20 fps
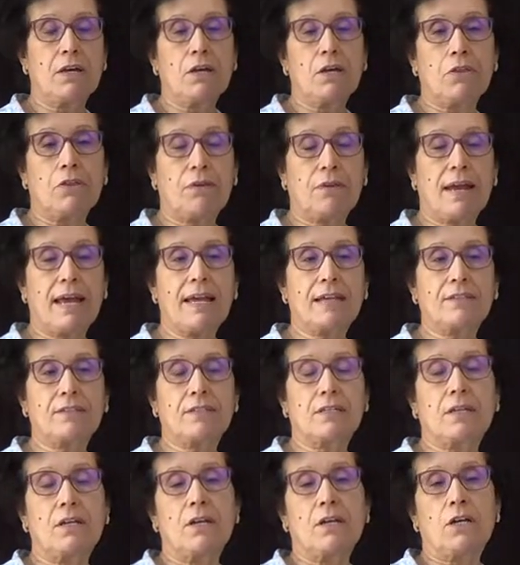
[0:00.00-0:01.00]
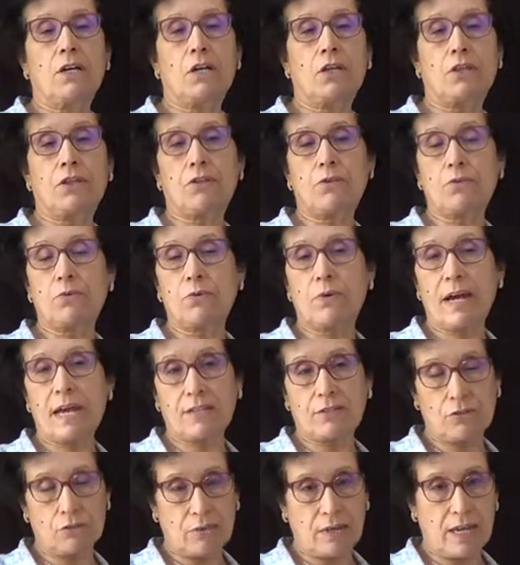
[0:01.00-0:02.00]
threat through
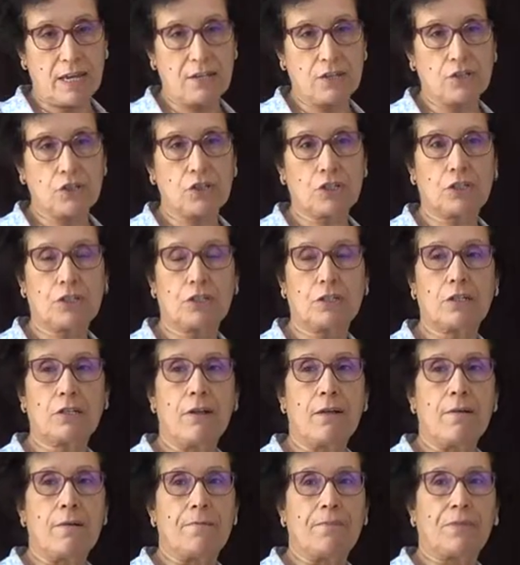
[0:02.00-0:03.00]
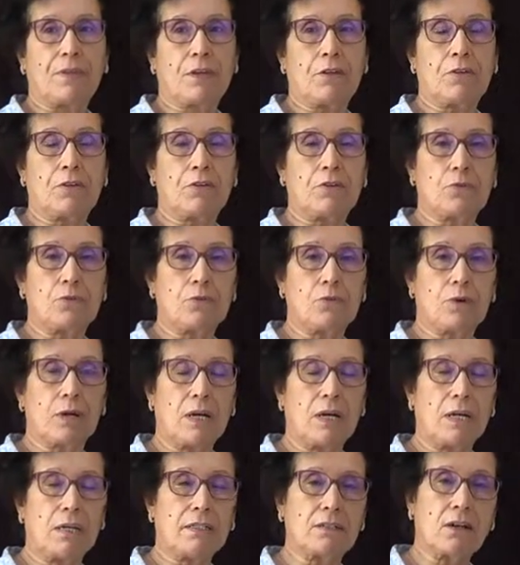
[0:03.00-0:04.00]
education, through
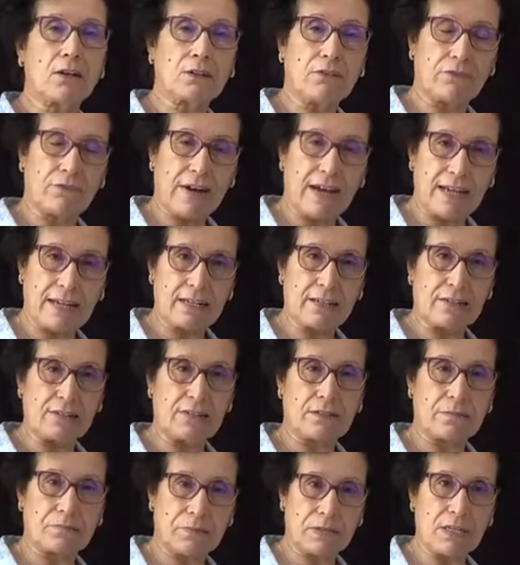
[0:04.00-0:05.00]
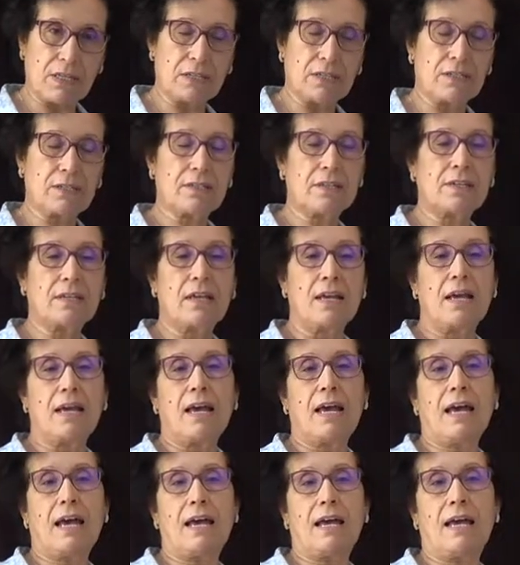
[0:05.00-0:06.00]
non-violent means.
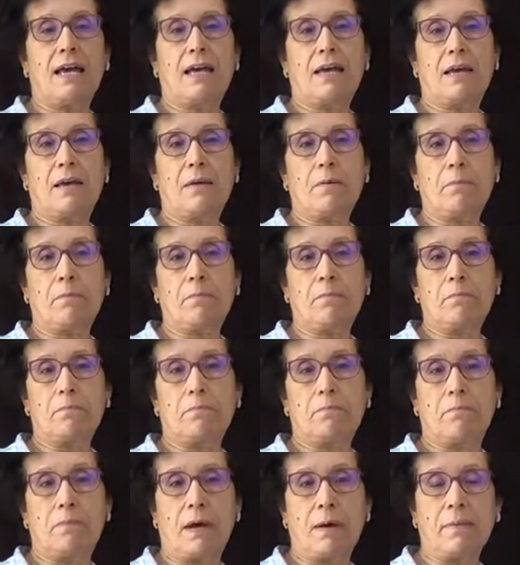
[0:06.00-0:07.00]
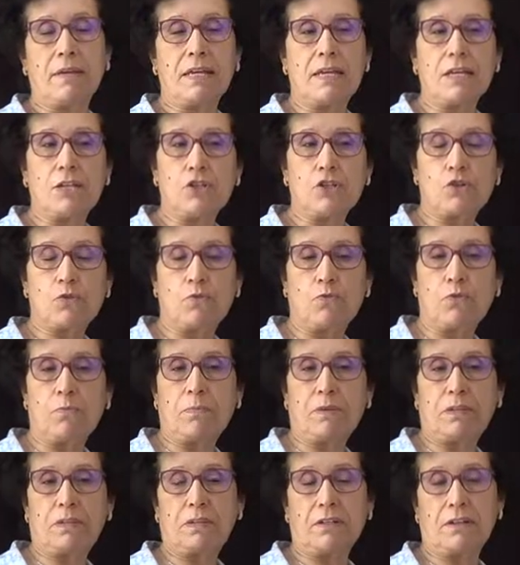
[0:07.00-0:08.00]
I mean, each
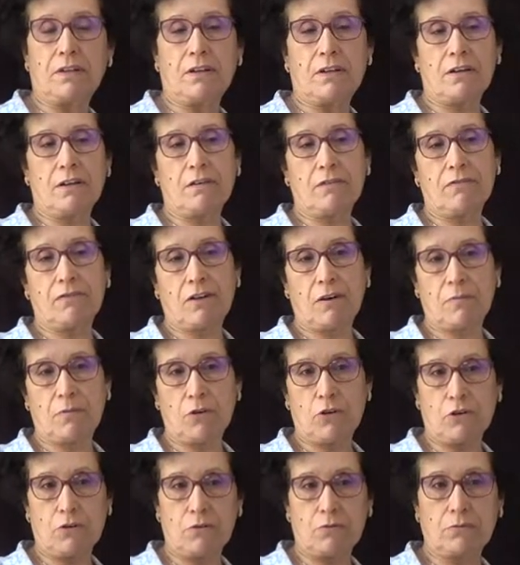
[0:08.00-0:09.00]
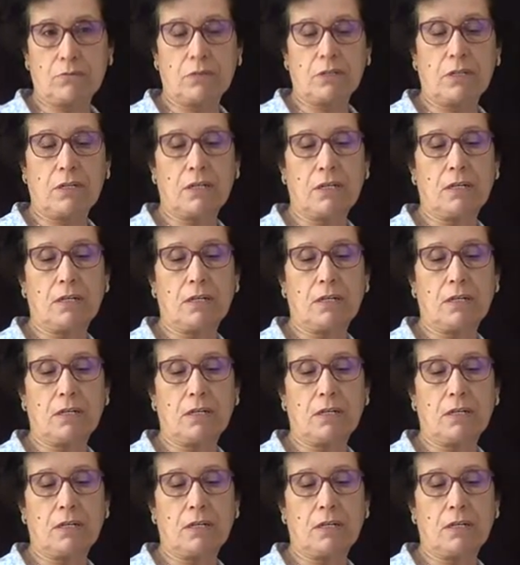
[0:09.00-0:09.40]
woman from her own